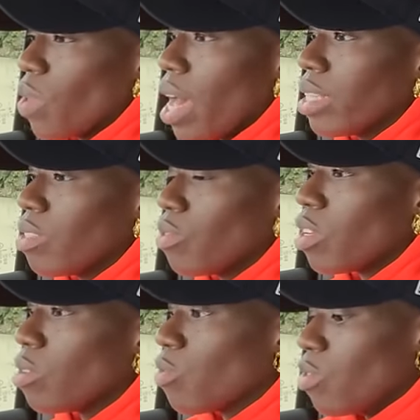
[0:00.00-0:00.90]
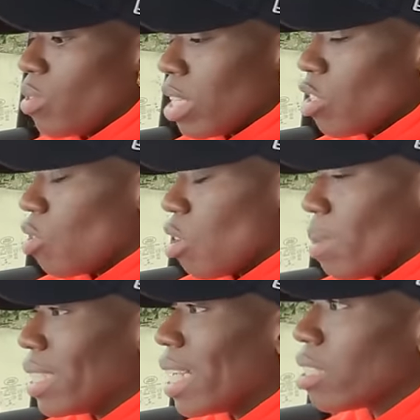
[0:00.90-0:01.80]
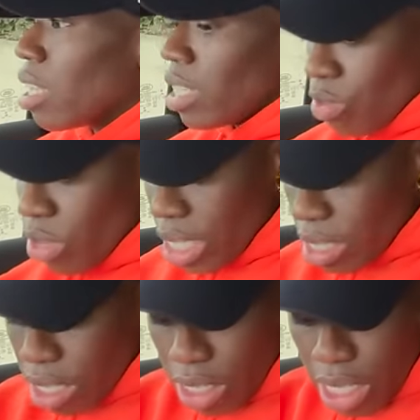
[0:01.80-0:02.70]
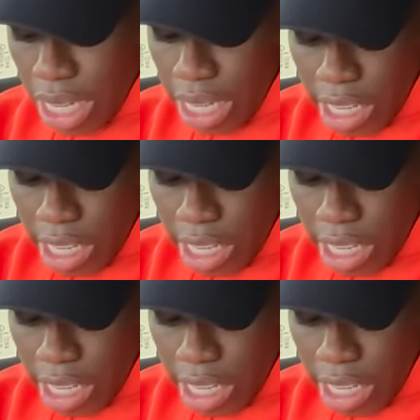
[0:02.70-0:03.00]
And for those of you that don't know, my dad died really suddenly.